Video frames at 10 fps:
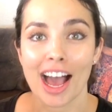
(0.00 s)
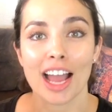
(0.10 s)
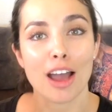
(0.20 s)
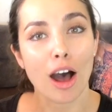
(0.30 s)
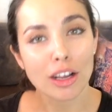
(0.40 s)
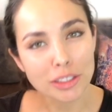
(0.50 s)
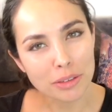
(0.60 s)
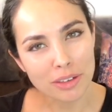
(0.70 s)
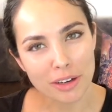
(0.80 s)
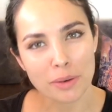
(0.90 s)
I also
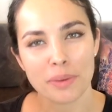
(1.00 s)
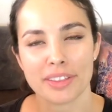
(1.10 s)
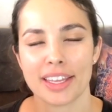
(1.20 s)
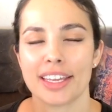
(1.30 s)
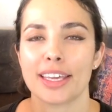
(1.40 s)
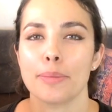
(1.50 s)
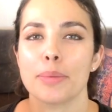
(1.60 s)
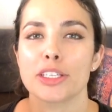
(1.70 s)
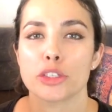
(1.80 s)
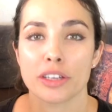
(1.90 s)
know that it can
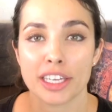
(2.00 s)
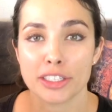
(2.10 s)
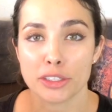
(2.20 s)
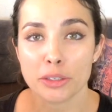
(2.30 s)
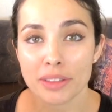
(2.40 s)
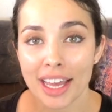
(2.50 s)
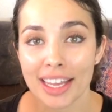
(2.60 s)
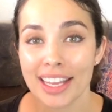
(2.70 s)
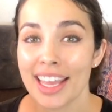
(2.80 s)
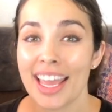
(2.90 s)
be tricky to do that.